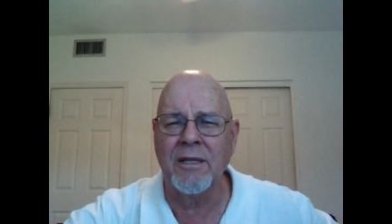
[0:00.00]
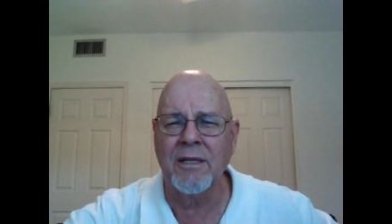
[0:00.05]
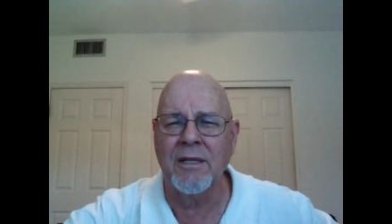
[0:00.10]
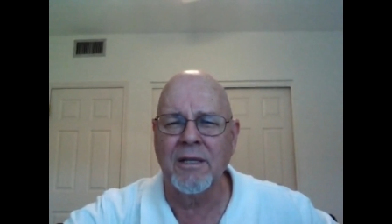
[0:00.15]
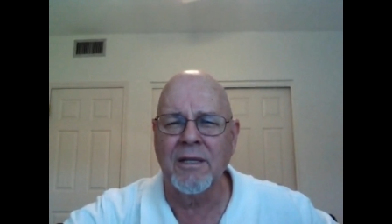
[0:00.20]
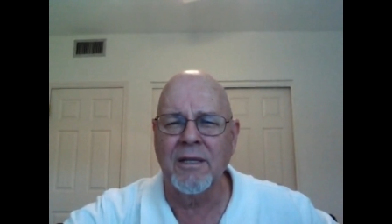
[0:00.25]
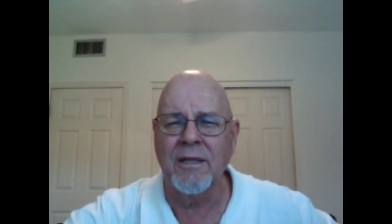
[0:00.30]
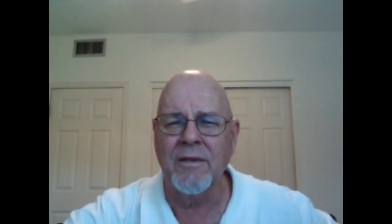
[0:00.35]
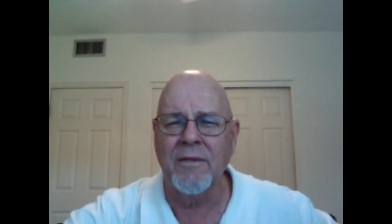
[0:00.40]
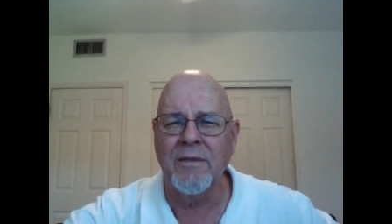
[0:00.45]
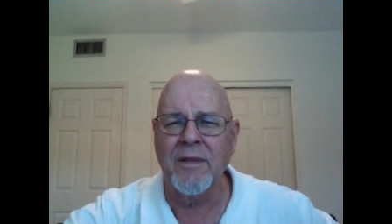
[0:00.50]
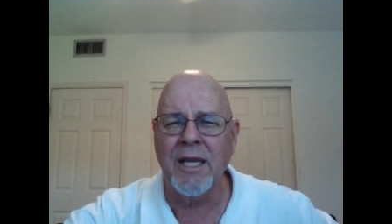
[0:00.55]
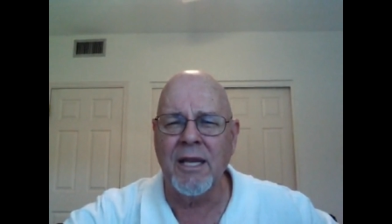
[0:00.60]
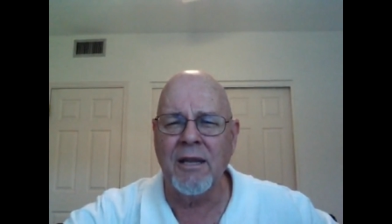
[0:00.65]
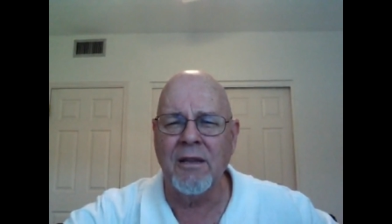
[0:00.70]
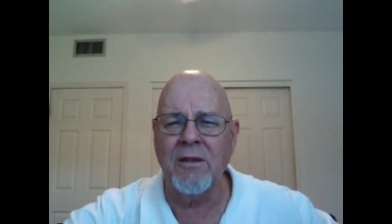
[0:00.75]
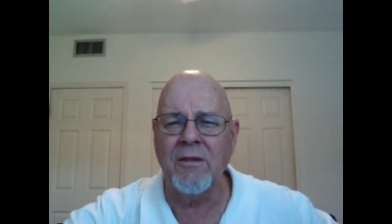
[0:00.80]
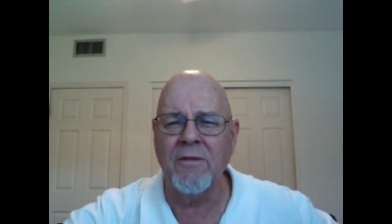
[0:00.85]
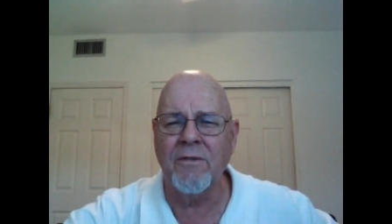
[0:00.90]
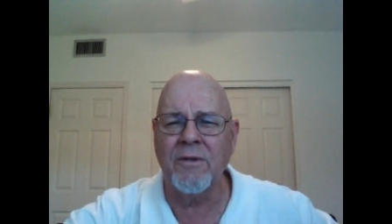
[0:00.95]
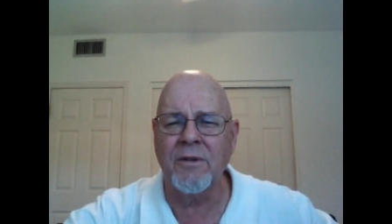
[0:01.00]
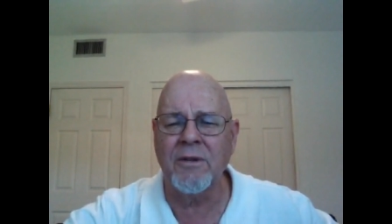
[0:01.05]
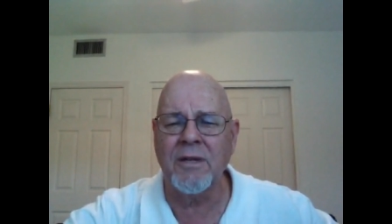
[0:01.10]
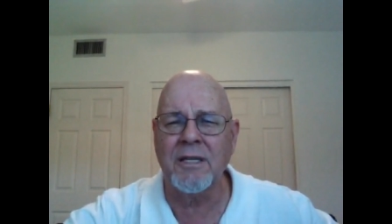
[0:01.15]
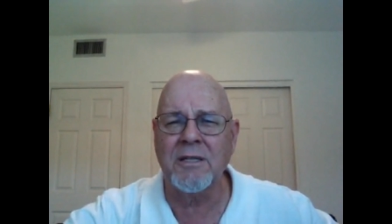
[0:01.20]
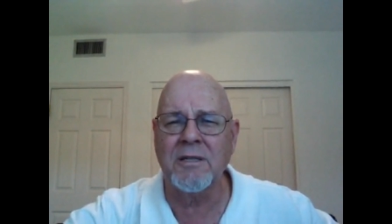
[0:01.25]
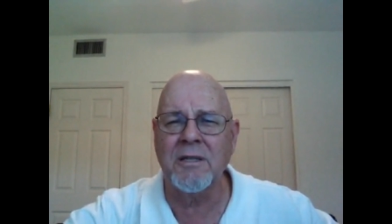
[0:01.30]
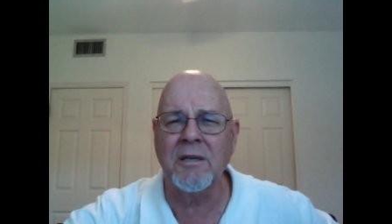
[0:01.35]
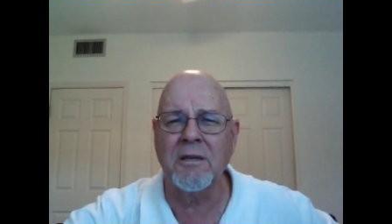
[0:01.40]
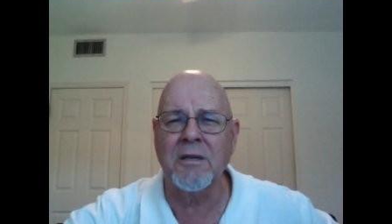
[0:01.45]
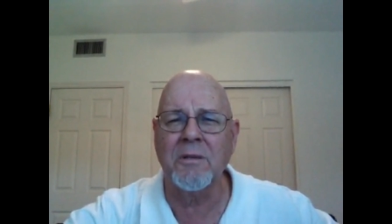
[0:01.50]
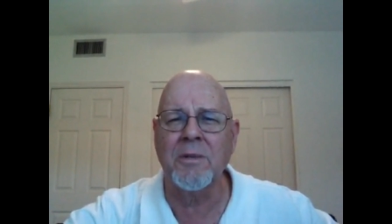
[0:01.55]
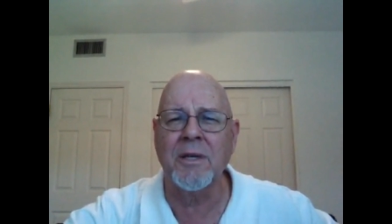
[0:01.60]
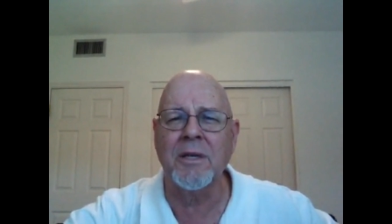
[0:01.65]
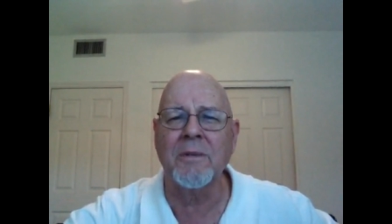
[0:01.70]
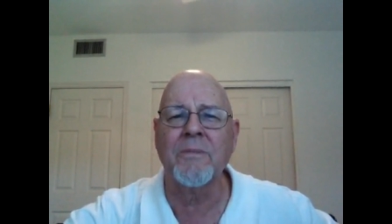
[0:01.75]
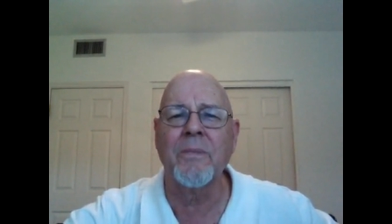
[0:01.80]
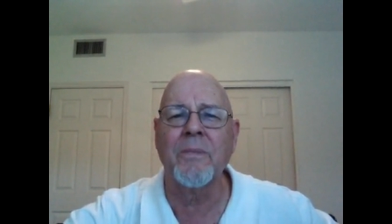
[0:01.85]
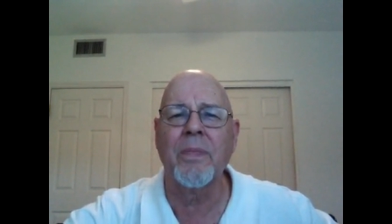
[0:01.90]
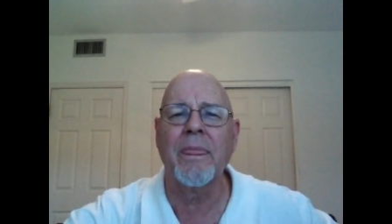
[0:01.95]
I think I would be a good member of the
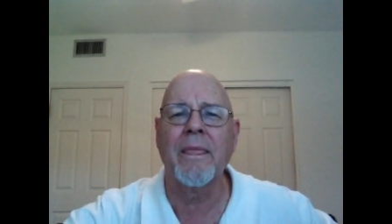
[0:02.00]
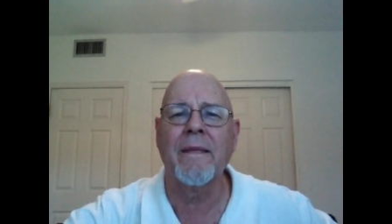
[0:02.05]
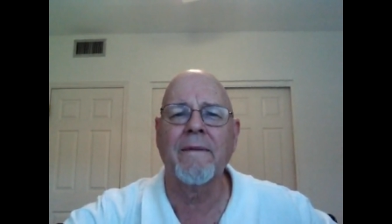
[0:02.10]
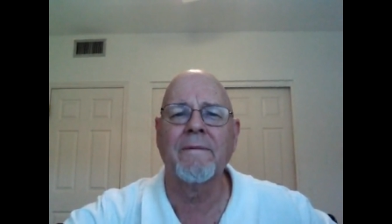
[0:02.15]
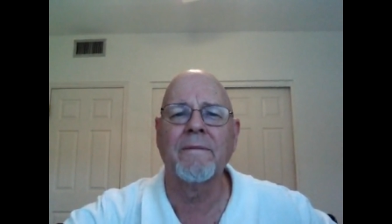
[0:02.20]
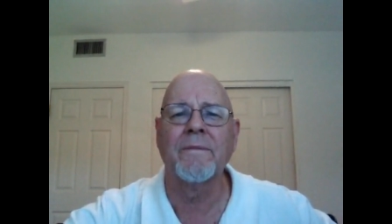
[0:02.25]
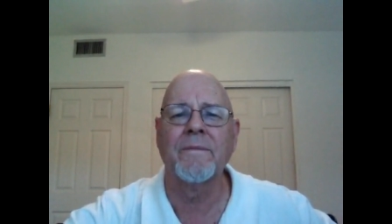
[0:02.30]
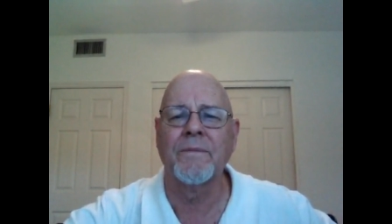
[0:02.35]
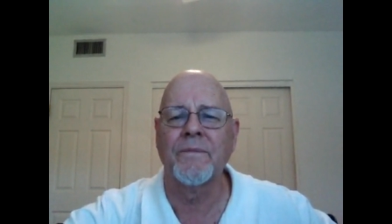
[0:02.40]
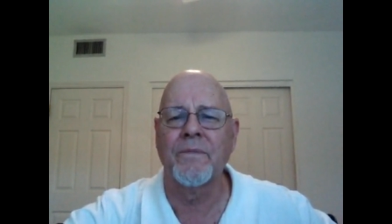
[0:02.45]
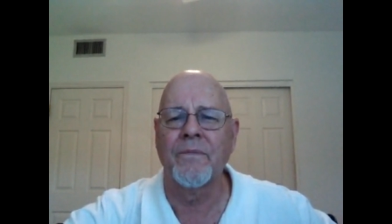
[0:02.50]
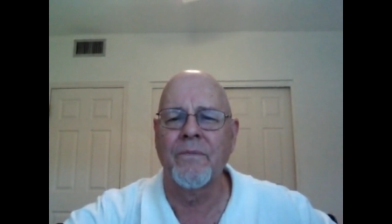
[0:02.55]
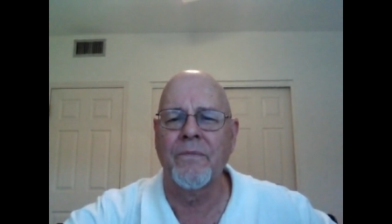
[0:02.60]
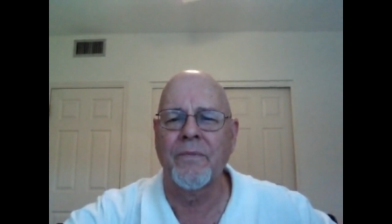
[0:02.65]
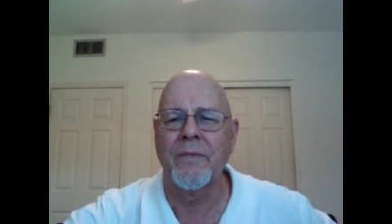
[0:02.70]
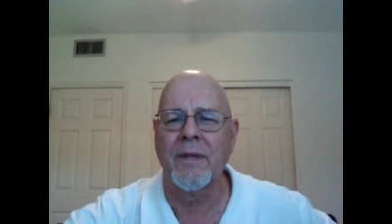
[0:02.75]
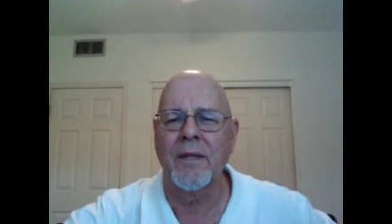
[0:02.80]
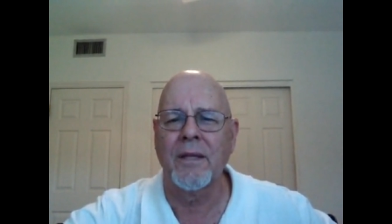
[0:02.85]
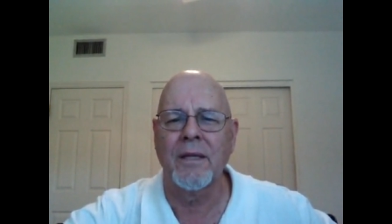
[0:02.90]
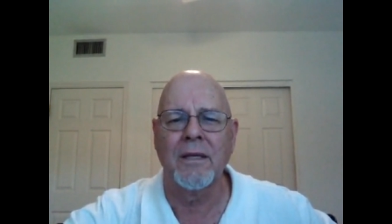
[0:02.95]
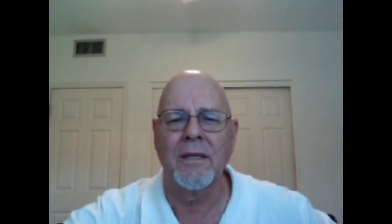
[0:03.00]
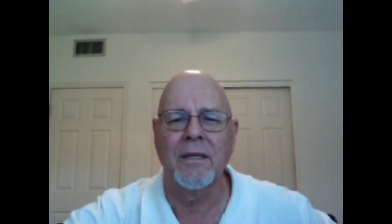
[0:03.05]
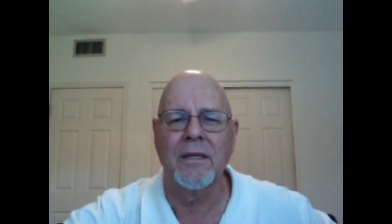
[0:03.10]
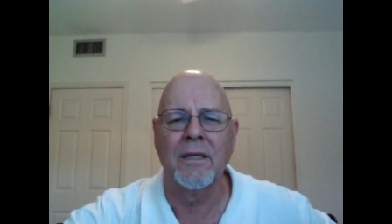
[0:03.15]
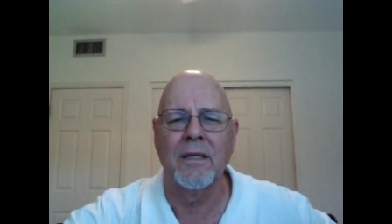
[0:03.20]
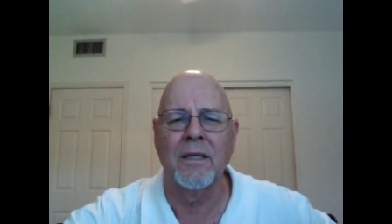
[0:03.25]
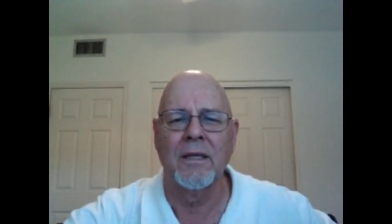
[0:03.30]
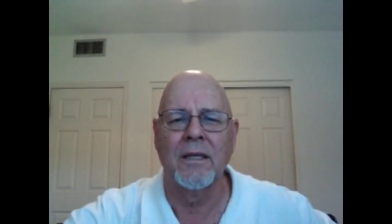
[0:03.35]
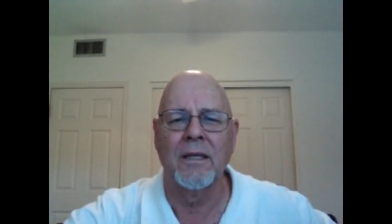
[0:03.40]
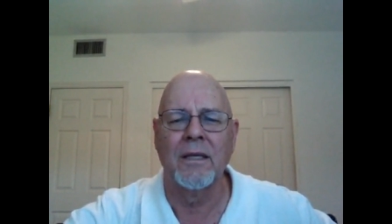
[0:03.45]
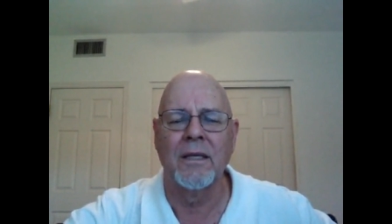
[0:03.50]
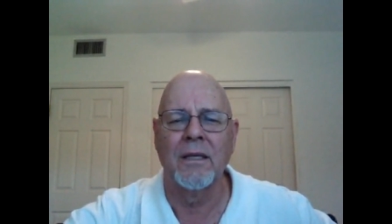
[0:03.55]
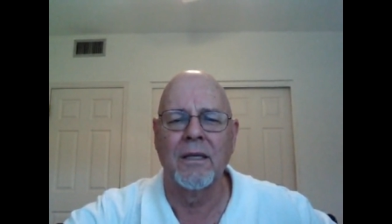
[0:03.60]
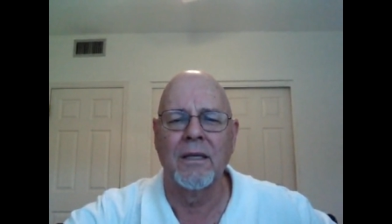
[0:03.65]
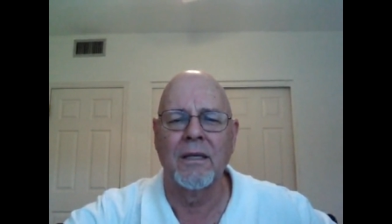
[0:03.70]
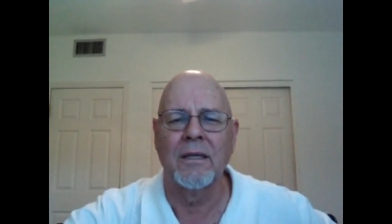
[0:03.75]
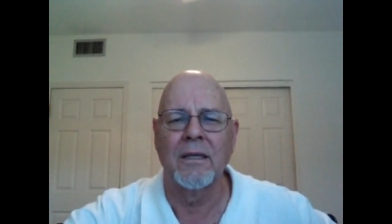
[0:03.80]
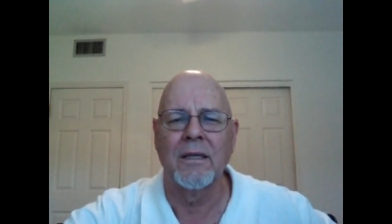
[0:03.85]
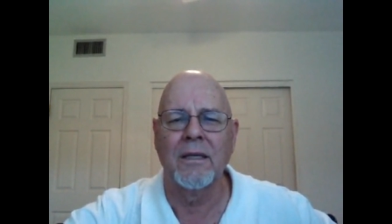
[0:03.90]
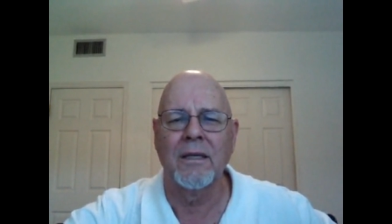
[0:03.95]
Academy. Thank you for listening to
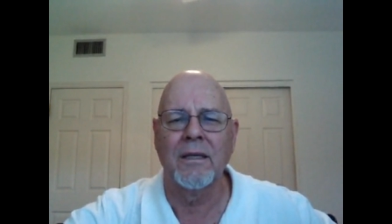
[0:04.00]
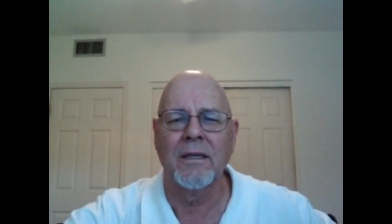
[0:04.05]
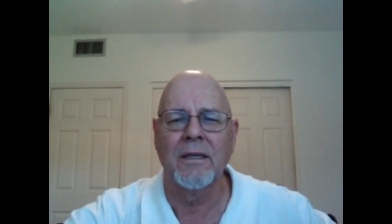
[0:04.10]
me.